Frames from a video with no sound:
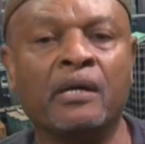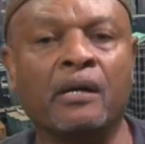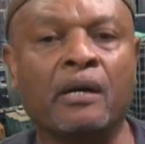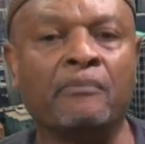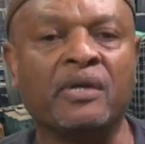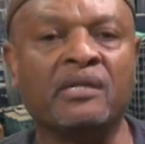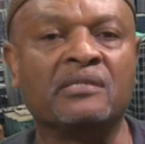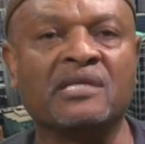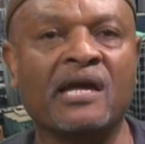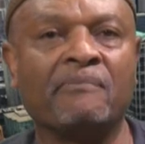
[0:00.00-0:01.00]
um,
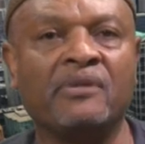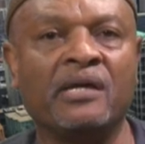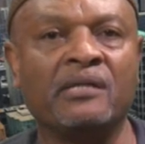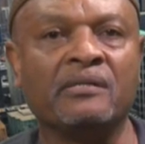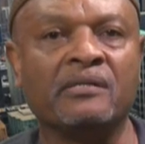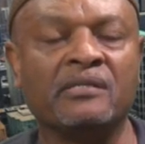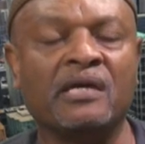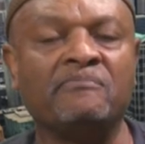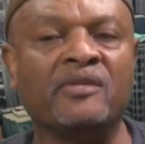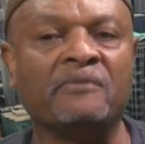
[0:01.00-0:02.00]
anytime they,
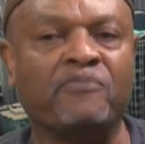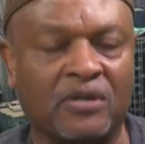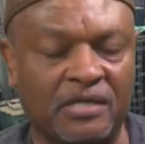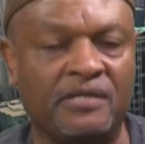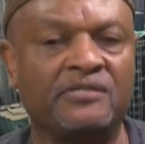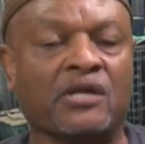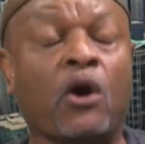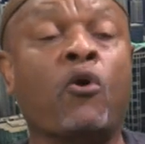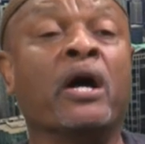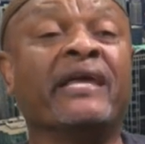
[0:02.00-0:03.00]
they they please
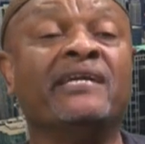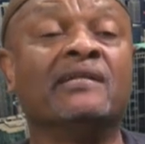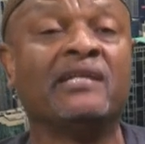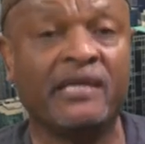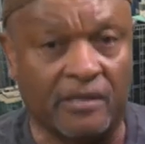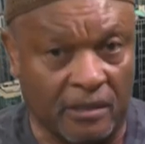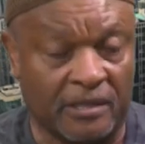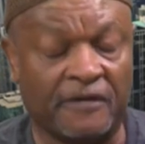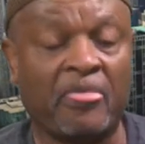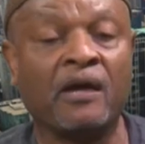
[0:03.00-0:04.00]
or
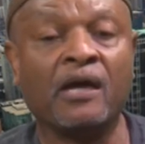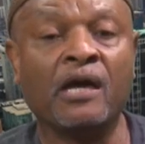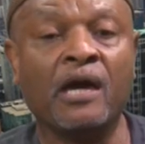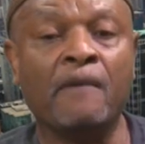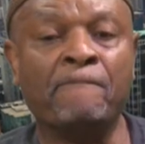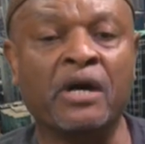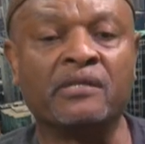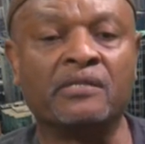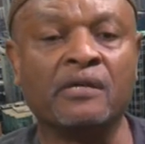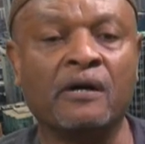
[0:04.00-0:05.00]
illegally,
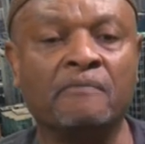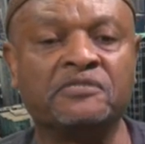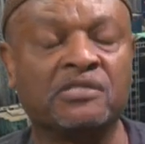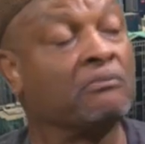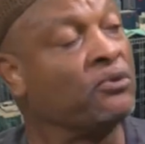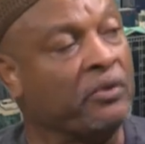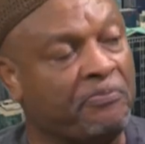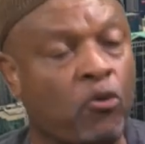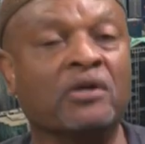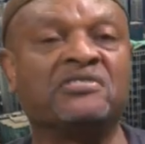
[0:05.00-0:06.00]
But uh, some of the
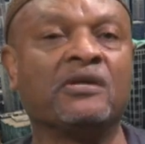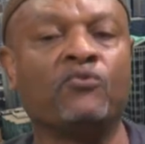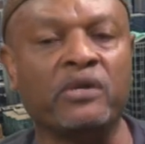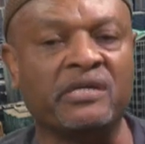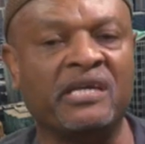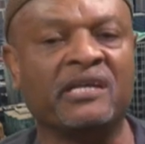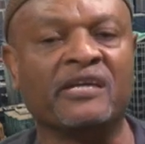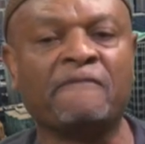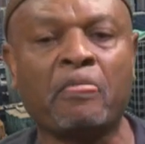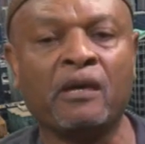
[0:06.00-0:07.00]
reports that we're
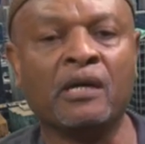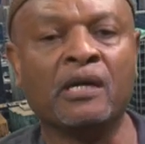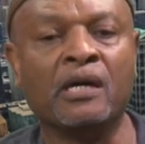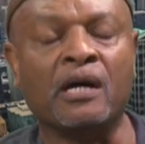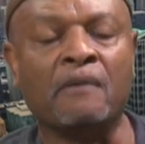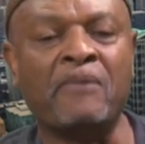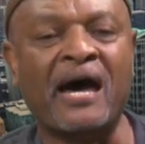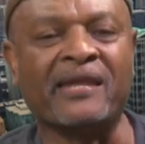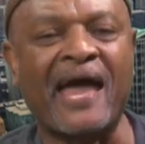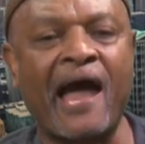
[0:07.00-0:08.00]
getting
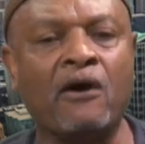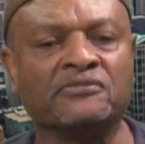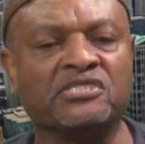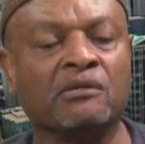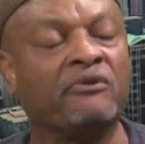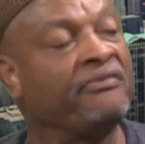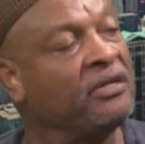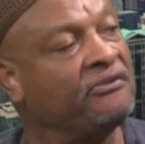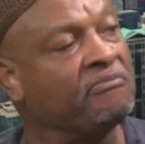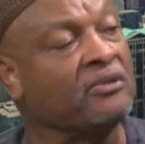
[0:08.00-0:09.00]
about how some of
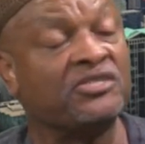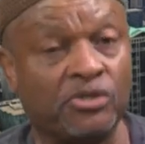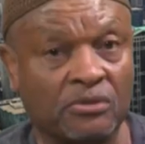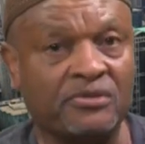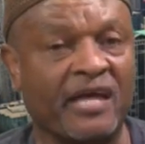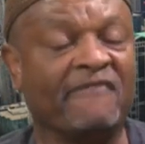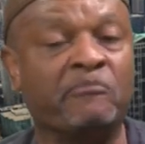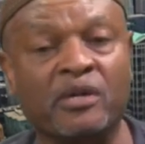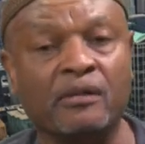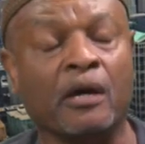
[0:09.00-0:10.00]
these children
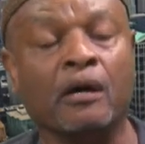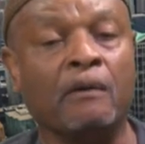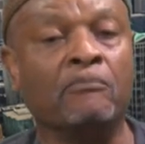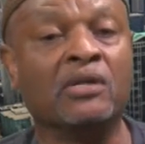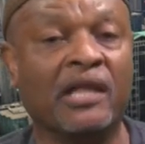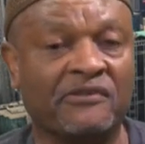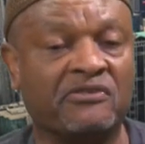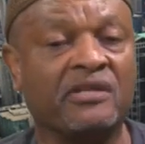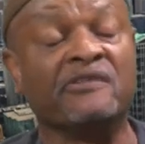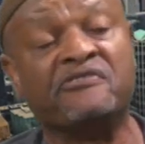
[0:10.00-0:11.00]
have been uh,
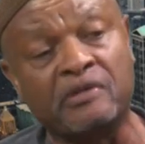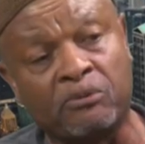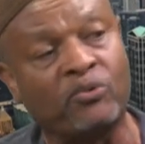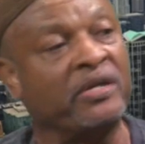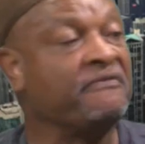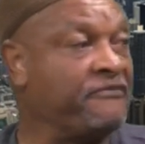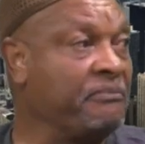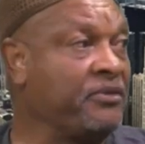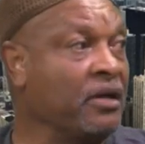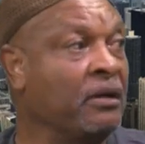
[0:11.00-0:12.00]
molested and separated
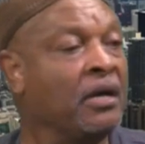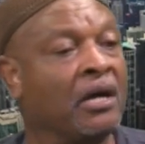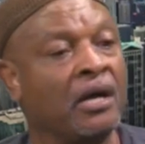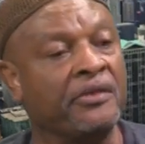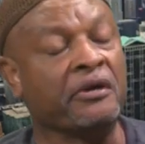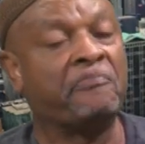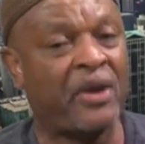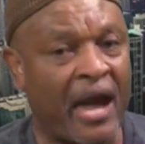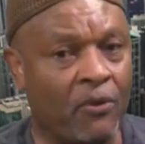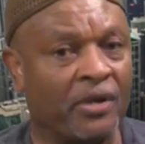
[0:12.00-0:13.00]
from their, mm-hmm. their
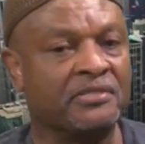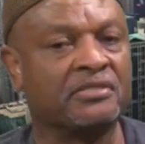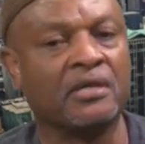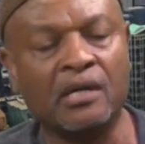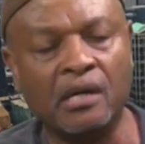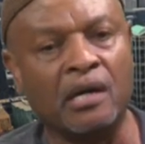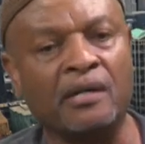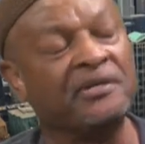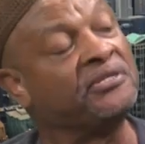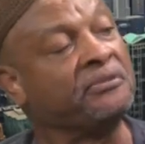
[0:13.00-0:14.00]
parents,
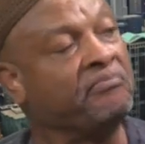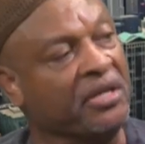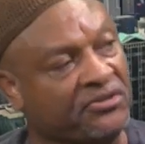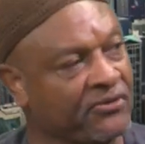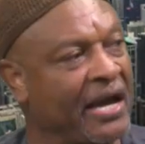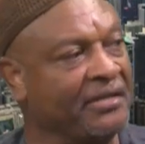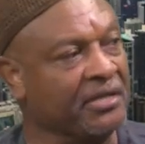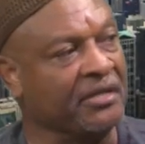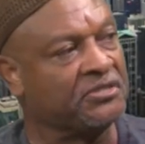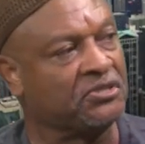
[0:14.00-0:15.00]
uh, this is a big
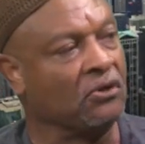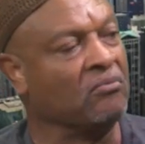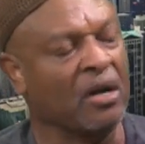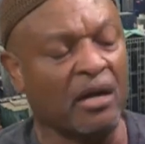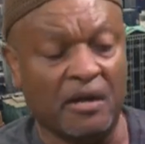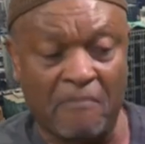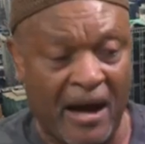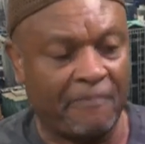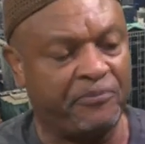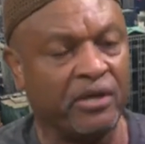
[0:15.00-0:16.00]
tragedy. So in
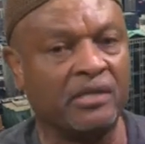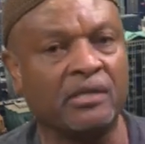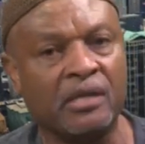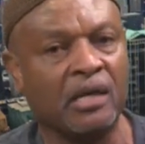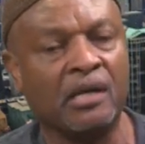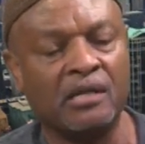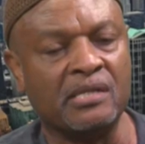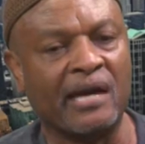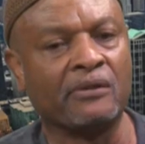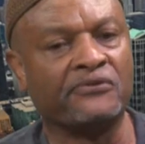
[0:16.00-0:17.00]
my opinion,
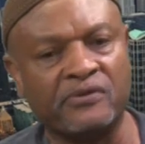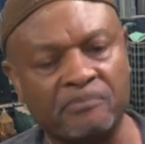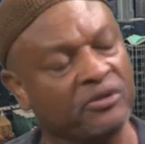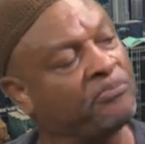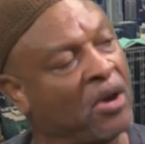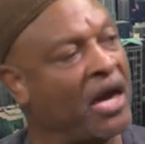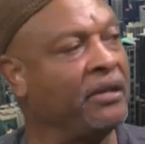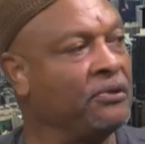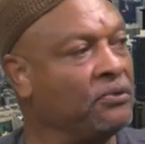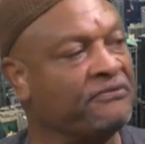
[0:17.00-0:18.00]
Donald Trump is
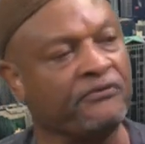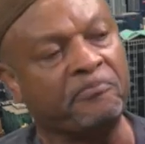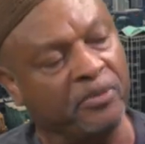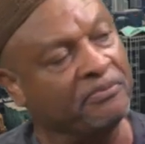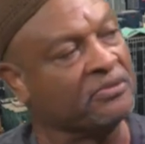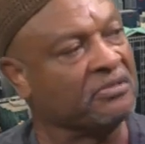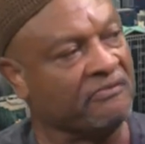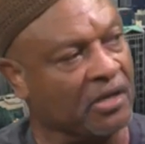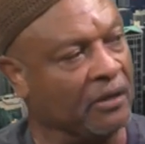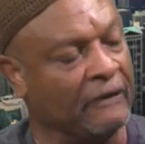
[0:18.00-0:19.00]
bad news for peoples
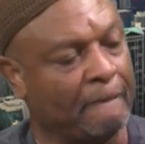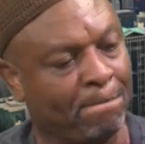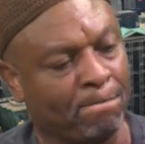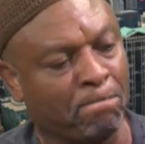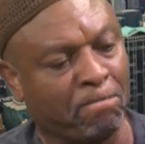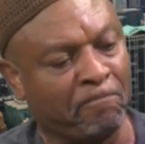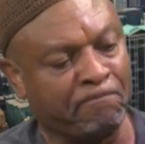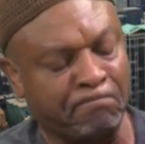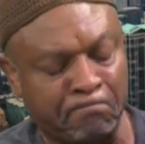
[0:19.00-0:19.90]
of color. You as